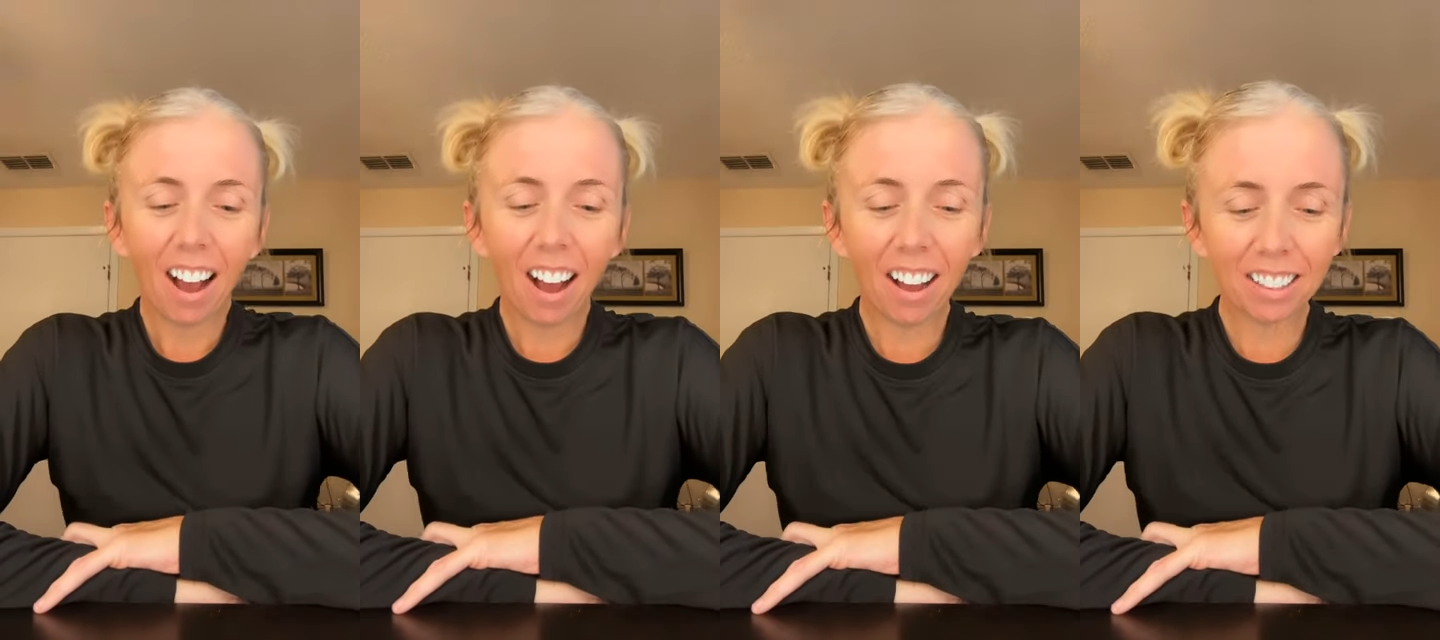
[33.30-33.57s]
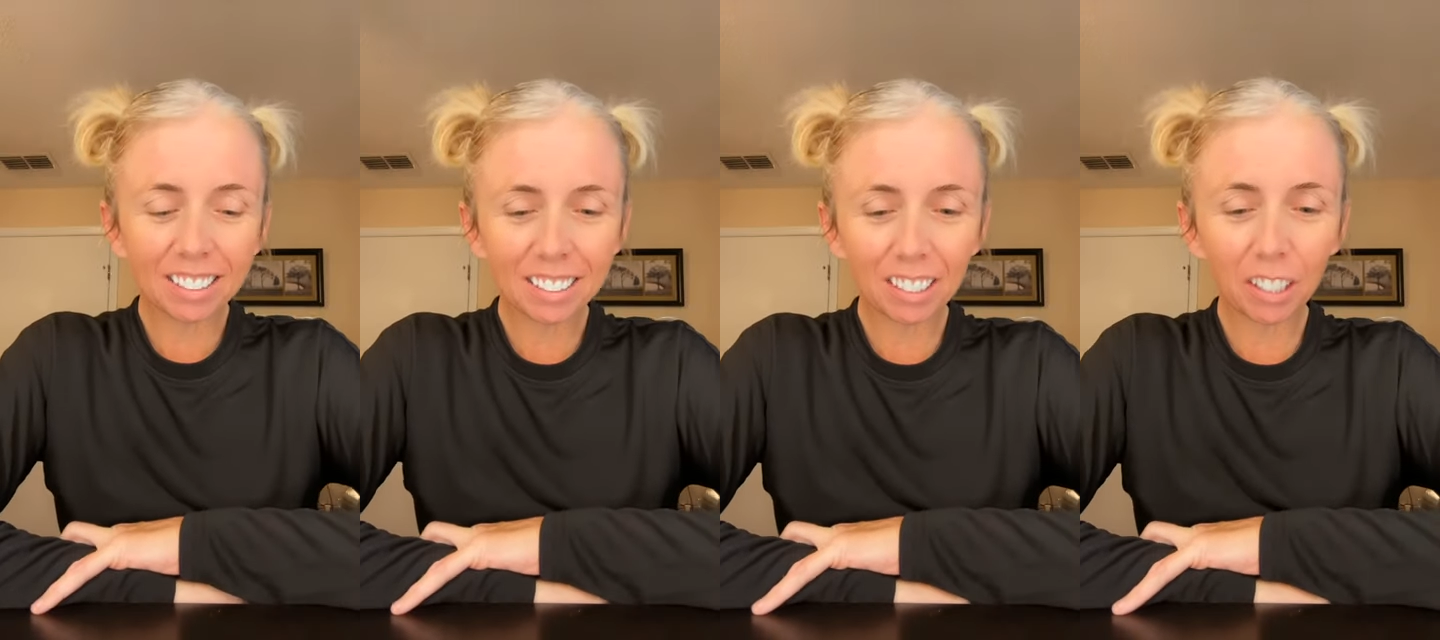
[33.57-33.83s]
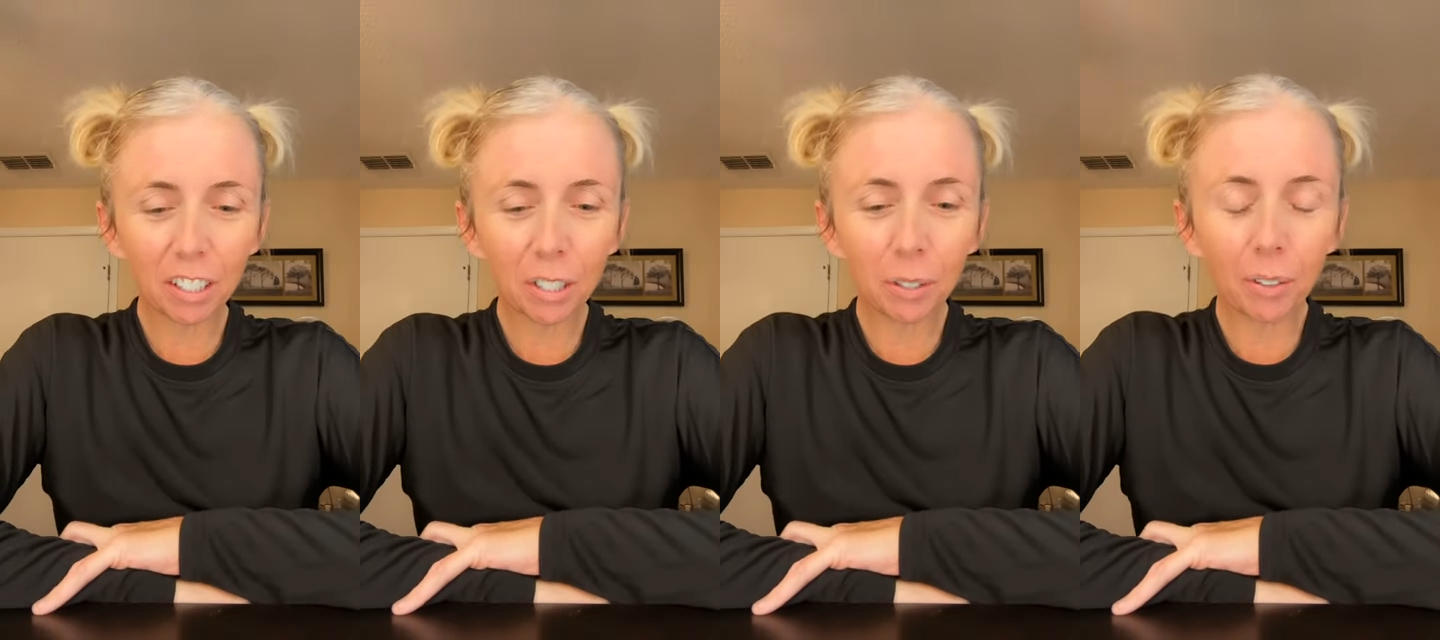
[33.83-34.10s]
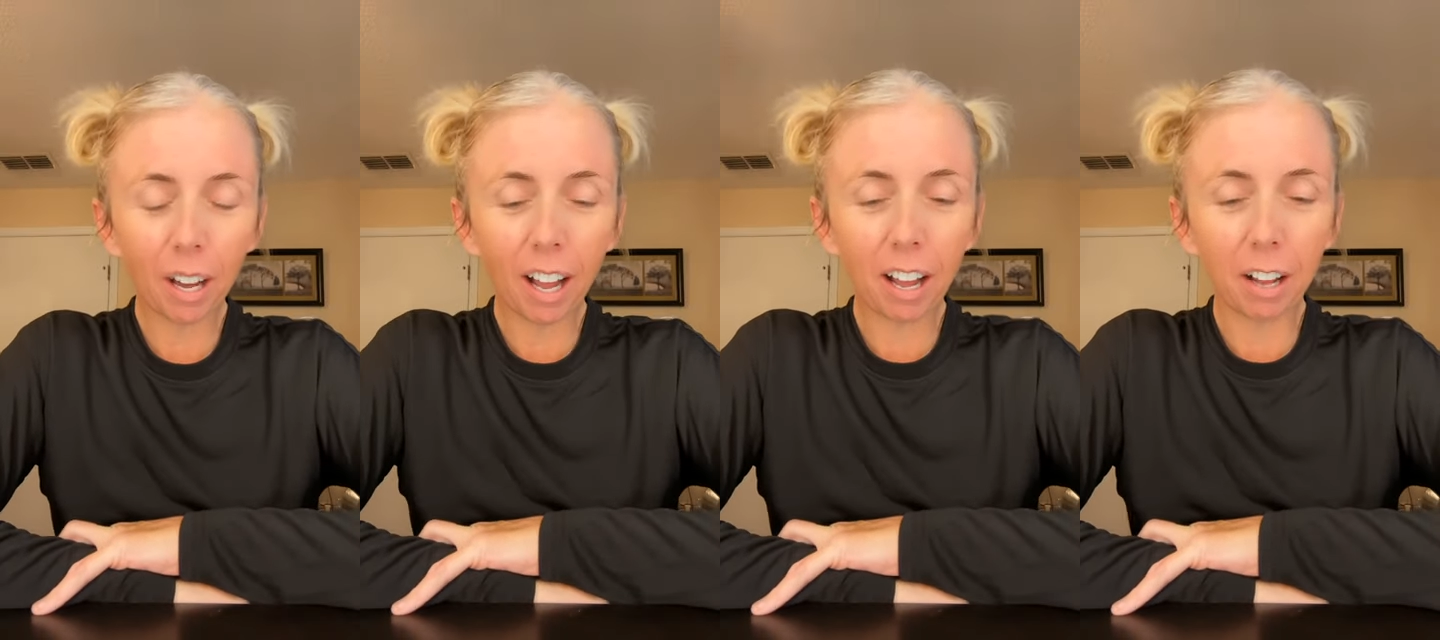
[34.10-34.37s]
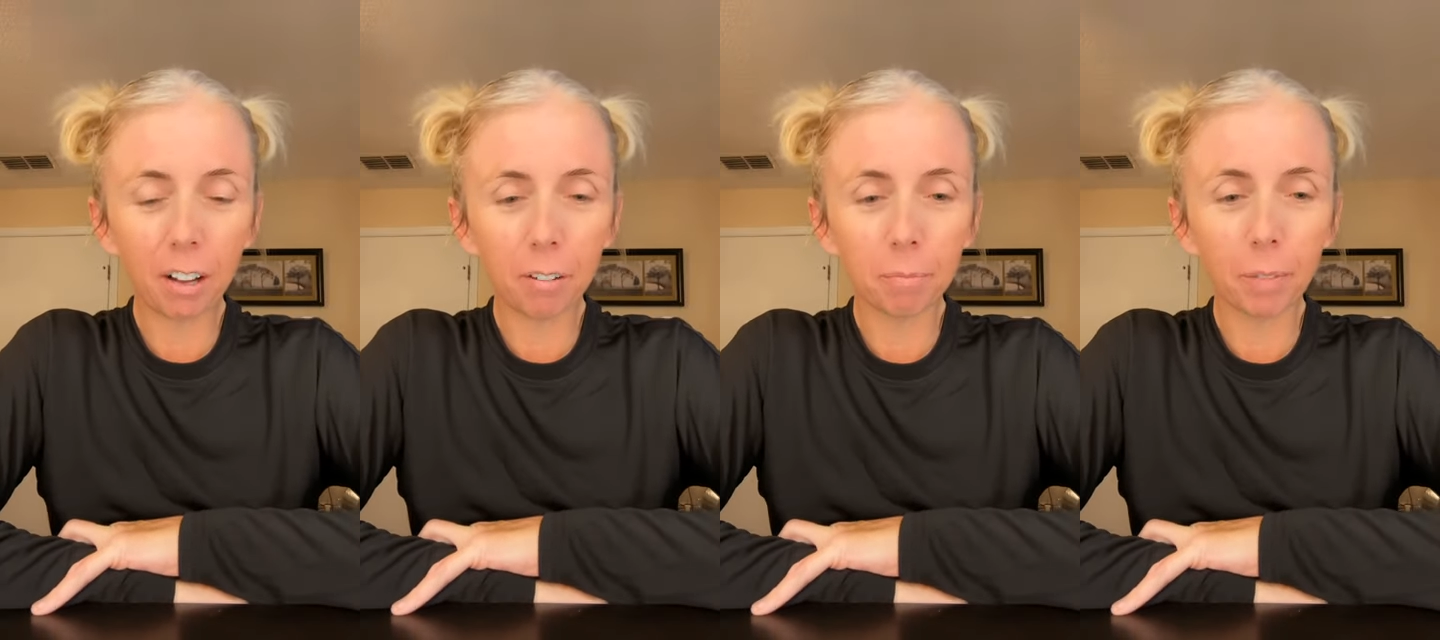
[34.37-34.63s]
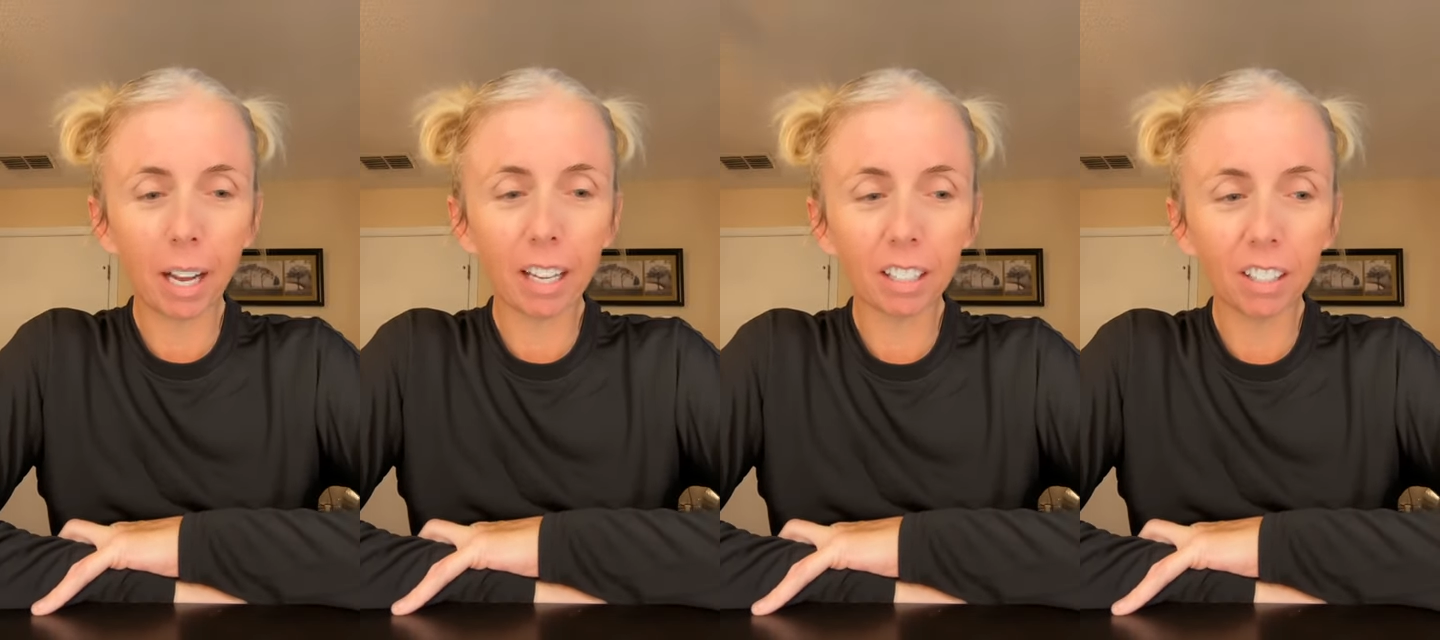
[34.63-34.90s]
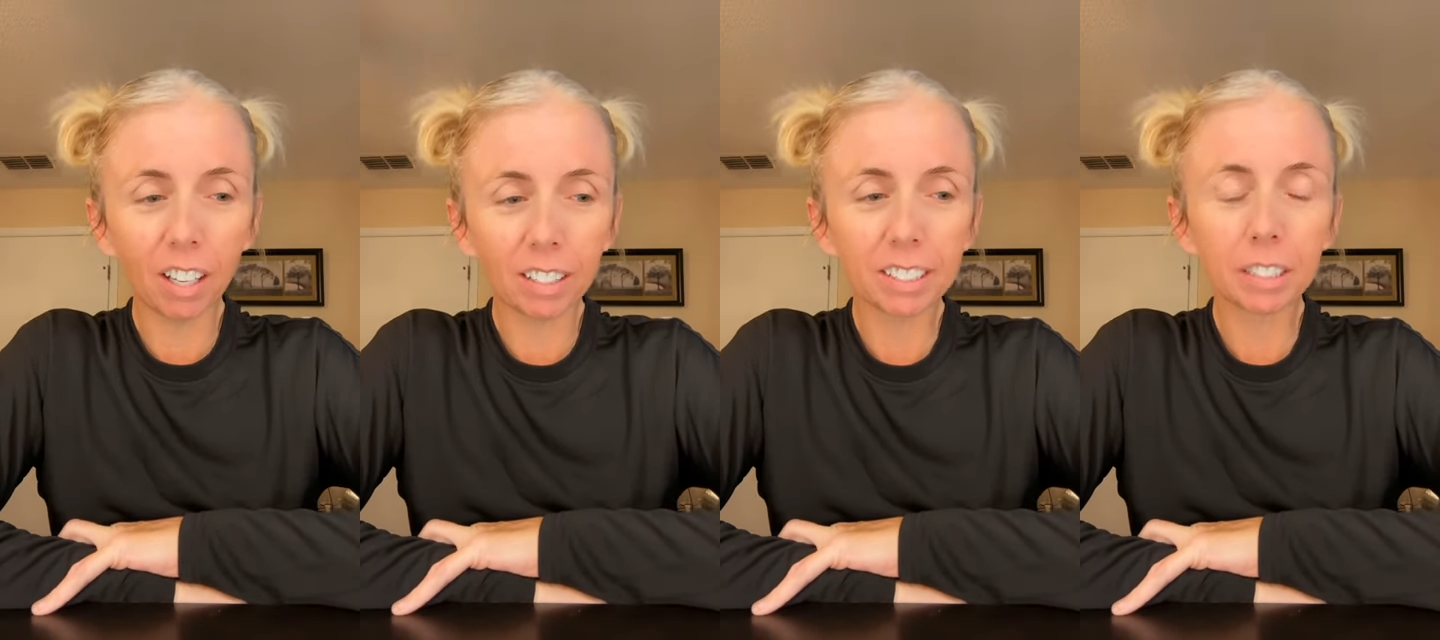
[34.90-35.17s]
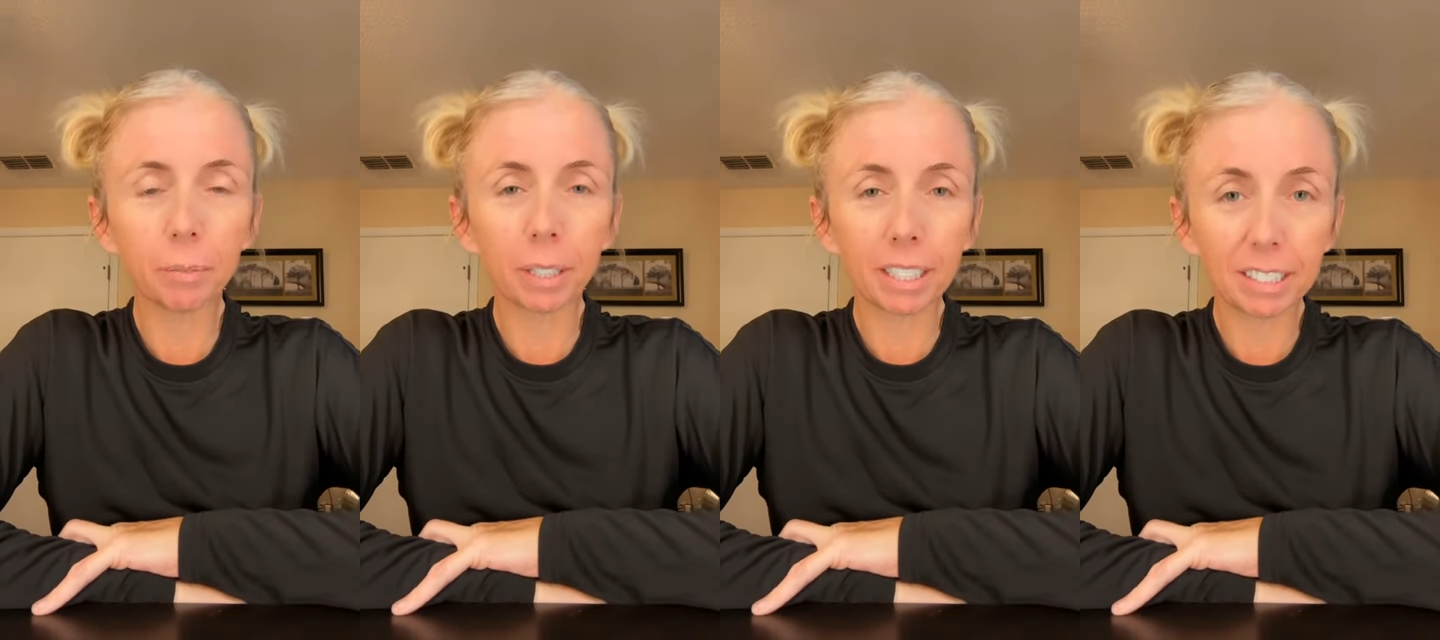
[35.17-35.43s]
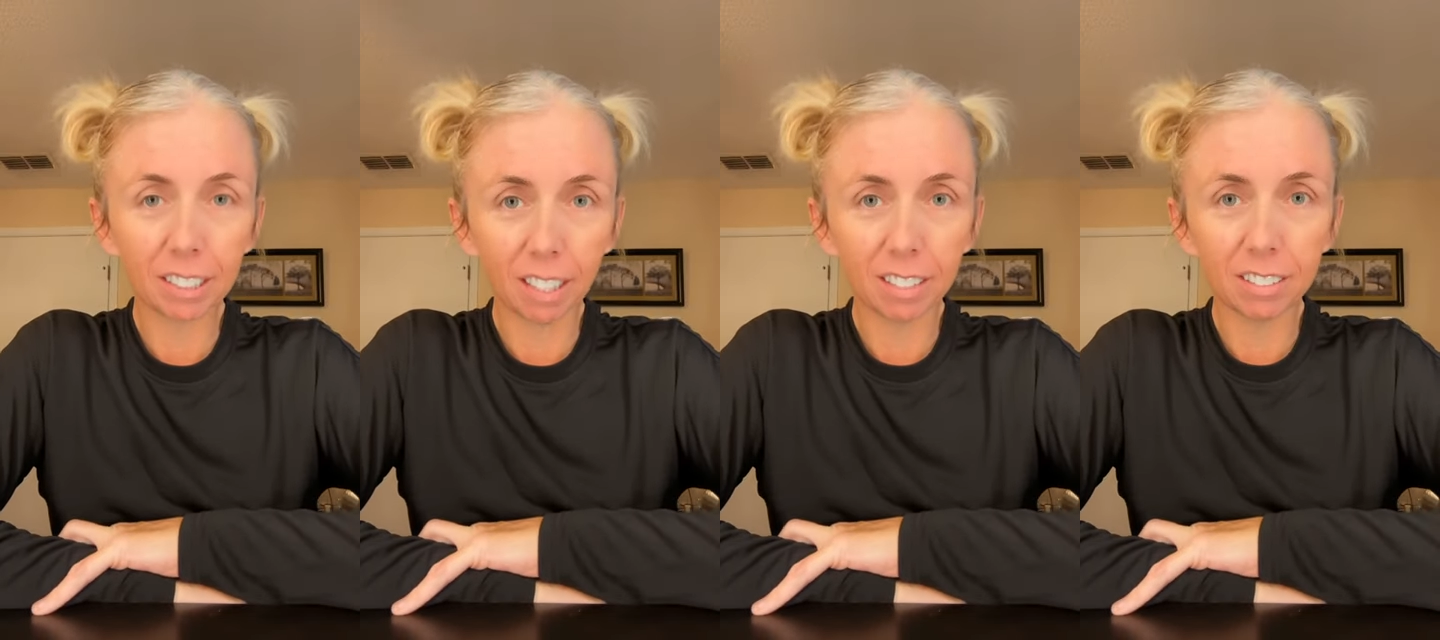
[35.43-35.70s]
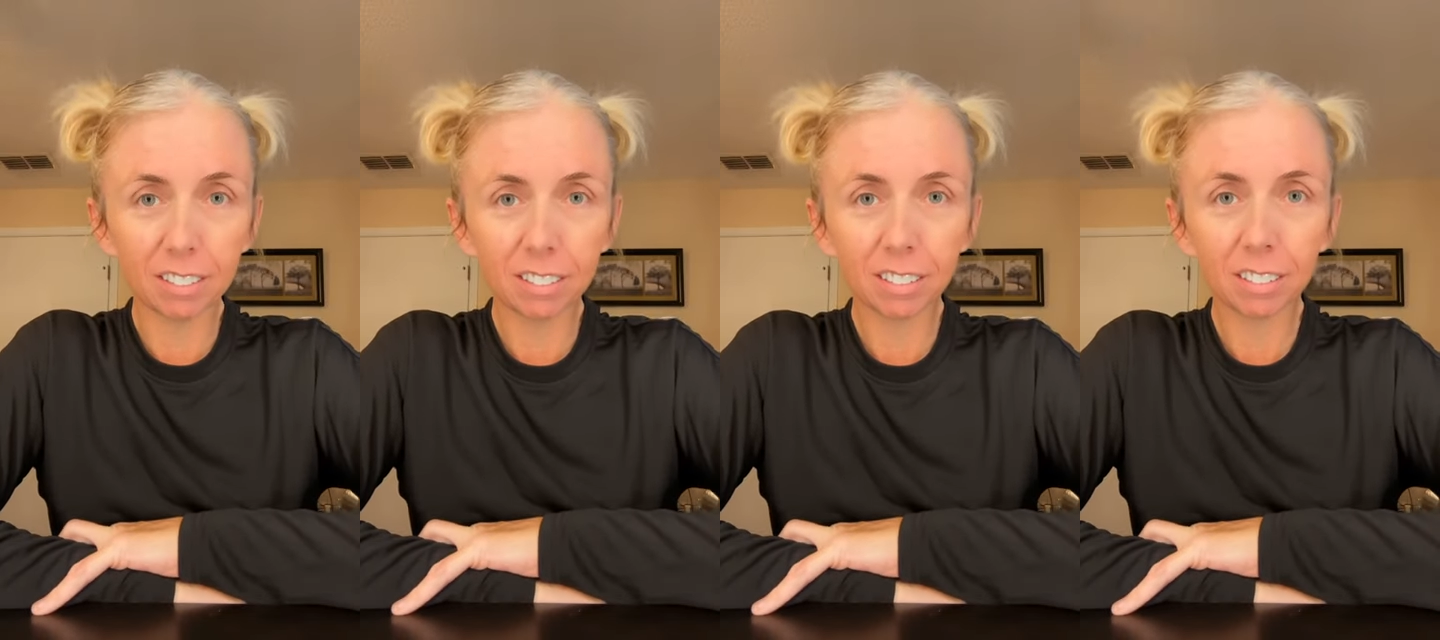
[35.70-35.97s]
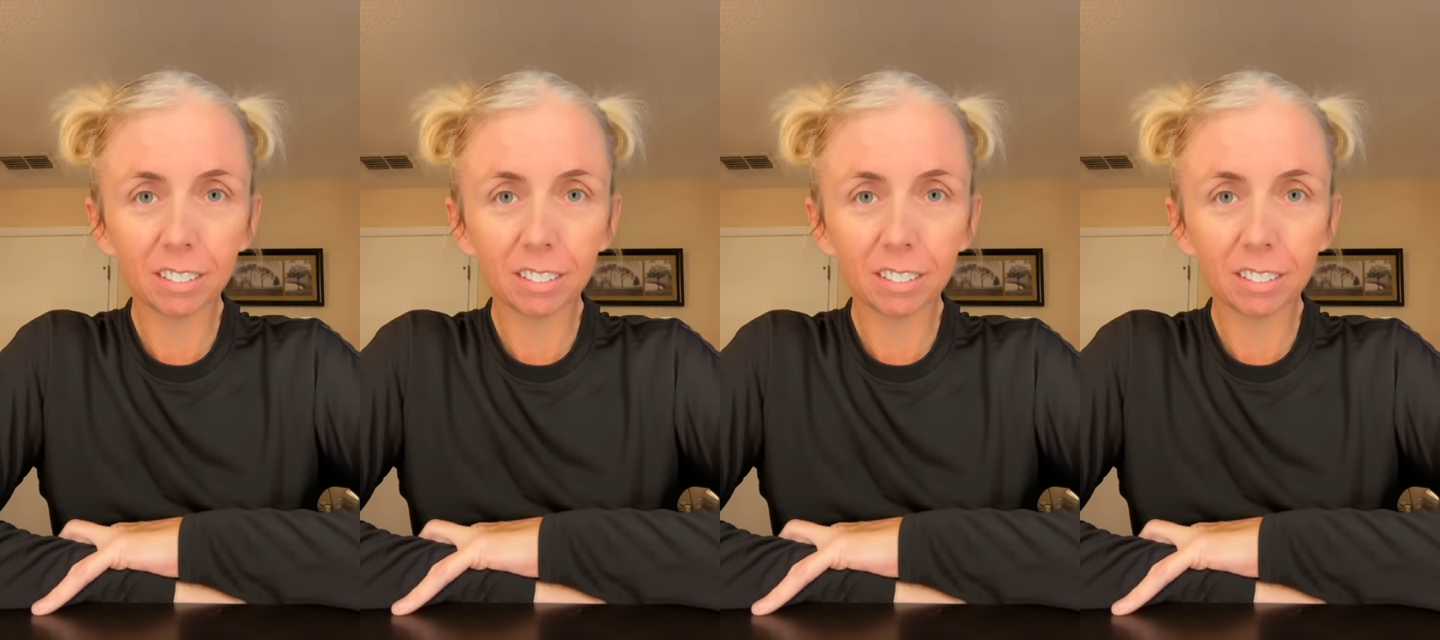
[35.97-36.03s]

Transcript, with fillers: also, um, I lost my son